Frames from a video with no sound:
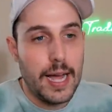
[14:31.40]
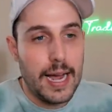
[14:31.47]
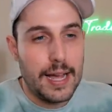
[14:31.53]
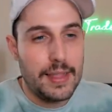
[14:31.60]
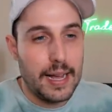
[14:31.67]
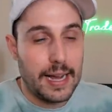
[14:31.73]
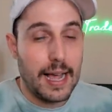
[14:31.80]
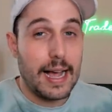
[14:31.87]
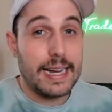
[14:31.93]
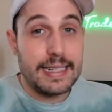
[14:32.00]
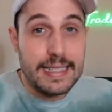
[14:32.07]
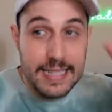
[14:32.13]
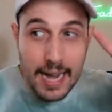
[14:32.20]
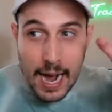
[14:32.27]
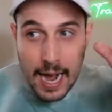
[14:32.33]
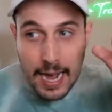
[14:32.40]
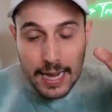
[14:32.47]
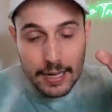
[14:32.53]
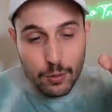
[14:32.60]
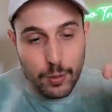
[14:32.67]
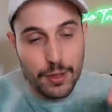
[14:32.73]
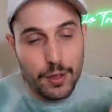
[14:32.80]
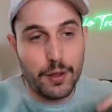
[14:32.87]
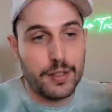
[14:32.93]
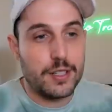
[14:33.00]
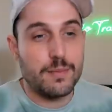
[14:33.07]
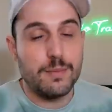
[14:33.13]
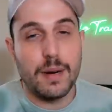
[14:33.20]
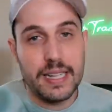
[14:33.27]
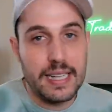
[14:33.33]
and that guy died with all
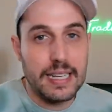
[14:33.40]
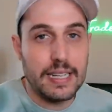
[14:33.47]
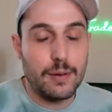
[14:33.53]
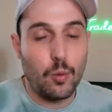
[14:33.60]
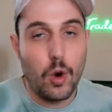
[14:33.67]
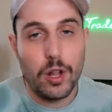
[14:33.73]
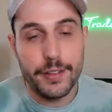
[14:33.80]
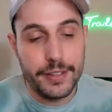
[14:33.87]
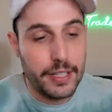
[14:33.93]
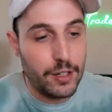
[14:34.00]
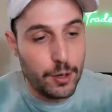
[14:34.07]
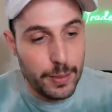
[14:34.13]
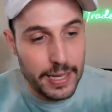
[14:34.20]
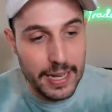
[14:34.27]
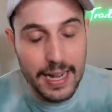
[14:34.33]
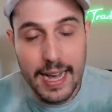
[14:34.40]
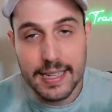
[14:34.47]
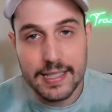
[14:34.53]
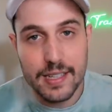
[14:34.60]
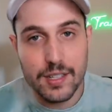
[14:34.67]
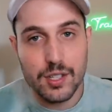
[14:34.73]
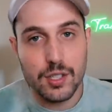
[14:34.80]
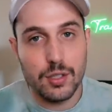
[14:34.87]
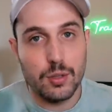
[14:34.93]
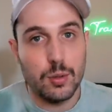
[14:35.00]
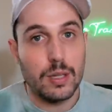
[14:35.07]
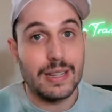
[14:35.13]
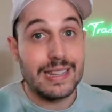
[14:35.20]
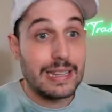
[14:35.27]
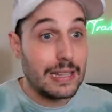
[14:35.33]
this money in a wallet that nobody had access to.
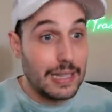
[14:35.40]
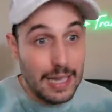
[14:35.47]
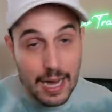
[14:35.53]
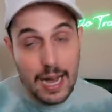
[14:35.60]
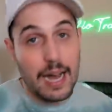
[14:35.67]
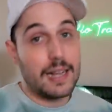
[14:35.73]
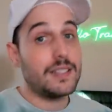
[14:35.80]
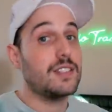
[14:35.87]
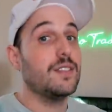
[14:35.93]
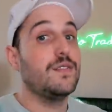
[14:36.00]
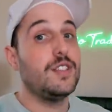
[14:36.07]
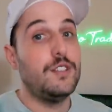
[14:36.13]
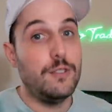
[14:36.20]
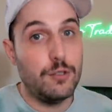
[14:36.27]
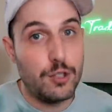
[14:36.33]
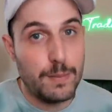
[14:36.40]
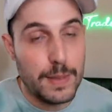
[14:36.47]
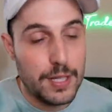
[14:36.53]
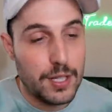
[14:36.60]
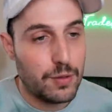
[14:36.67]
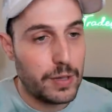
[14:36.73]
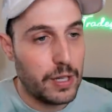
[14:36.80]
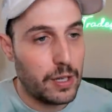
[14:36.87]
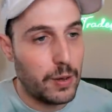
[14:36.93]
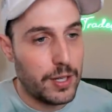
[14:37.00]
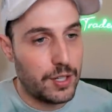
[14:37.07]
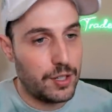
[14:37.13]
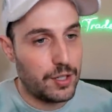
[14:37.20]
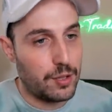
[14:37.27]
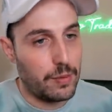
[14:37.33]
Lots of huge mystery and
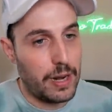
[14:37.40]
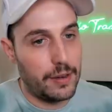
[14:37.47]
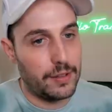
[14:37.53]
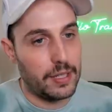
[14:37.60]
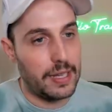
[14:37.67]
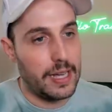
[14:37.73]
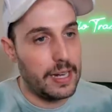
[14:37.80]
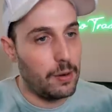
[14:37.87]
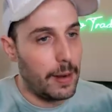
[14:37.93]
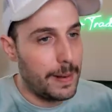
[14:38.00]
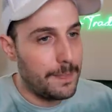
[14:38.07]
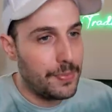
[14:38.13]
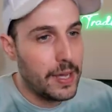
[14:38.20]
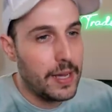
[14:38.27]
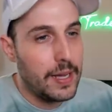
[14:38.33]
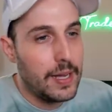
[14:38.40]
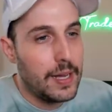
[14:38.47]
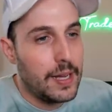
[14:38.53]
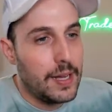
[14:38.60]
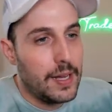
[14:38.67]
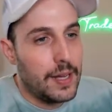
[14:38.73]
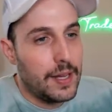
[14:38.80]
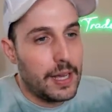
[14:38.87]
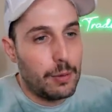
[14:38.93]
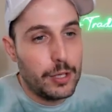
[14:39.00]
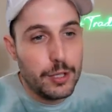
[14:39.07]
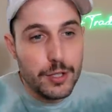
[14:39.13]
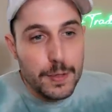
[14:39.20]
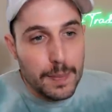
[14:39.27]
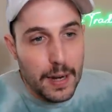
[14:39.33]
questions around it. Anyway, they would
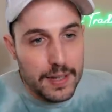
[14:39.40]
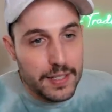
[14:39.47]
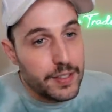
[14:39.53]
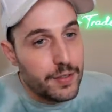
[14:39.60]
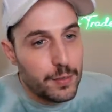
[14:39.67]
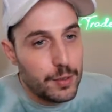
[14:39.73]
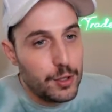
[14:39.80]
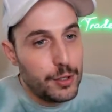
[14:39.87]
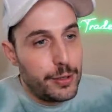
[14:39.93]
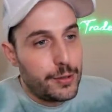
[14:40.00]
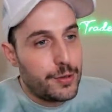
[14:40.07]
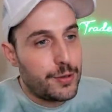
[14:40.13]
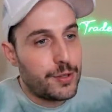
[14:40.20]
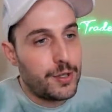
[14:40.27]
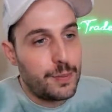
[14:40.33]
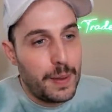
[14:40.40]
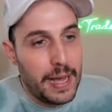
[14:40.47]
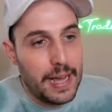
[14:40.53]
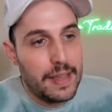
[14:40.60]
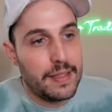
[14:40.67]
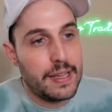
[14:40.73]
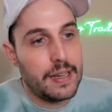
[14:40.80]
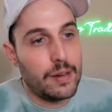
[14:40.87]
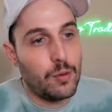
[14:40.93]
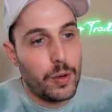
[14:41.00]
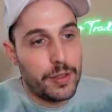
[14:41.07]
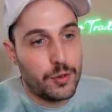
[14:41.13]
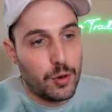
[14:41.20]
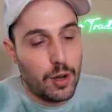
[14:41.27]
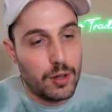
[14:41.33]
use deposits from new users to pay the
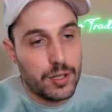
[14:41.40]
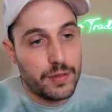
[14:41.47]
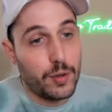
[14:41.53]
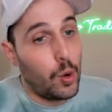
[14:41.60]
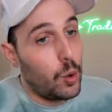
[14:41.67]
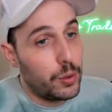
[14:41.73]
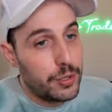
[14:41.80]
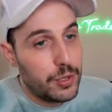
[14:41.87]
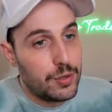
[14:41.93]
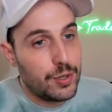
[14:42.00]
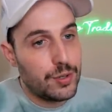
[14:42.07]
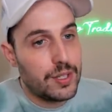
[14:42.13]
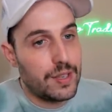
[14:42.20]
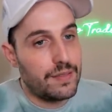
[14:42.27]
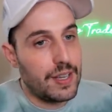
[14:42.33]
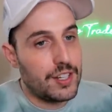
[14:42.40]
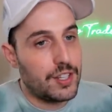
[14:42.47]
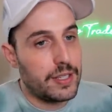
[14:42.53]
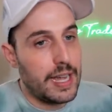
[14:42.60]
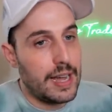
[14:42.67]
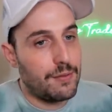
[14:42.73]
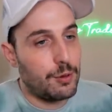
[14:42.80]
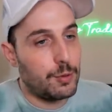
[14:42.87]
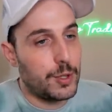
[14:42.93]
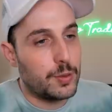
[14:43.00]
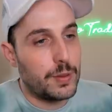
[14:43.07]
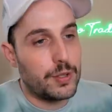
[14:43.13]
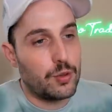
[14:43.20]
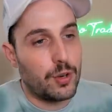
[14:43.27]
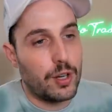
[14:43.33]
withdrawals of old users. Eventually, everyone's
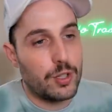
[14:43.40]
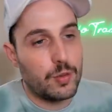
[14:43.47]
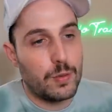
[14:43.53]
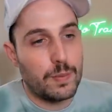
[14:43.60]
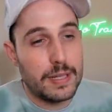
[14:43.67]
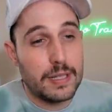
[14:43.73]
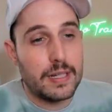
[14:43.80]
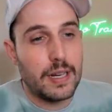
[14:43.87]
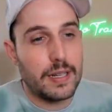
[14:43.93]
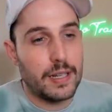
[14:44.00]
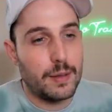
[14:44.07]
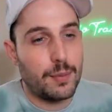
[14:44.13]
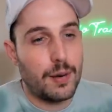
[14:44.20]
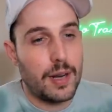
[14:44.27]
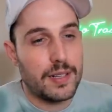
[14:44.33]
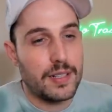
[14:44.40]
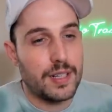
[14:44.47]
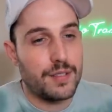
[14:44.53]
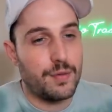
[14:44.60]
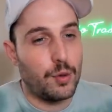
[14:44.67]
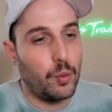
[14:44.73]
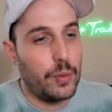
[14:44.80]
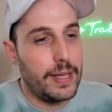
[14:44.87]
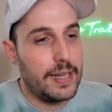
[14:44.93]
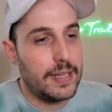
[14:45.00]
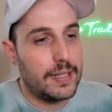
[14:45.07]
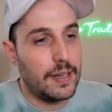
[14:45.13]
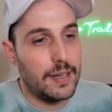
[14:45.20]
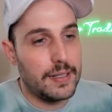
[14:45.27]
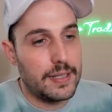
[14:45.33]
withdrawals would be stuck in the process for
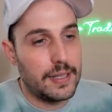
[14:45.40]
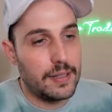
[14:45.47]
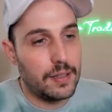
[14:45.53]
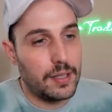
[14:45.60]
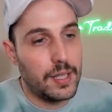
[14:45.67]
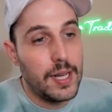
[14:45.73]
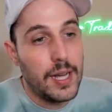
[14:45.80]
weeks until